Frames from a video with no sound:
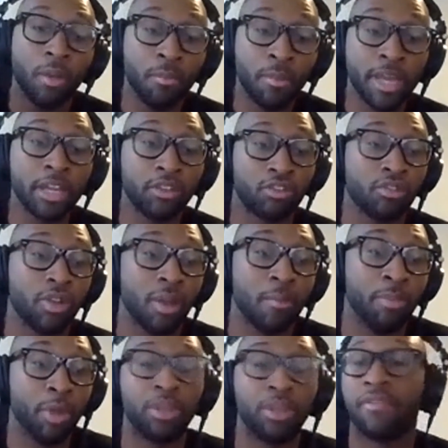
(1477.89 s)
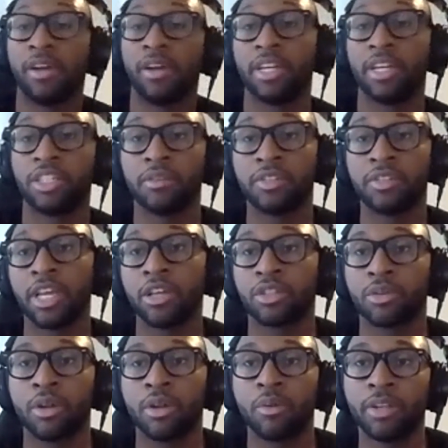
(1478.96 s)
making sure I'm building a foundation of sales
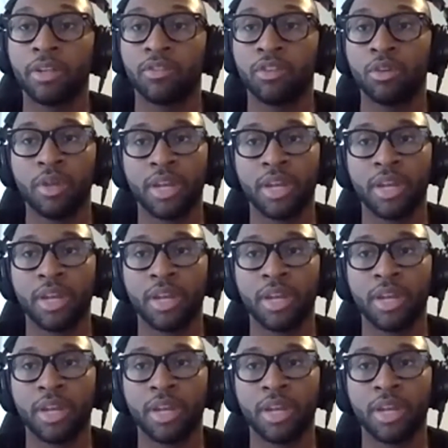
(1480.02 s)
the right way too,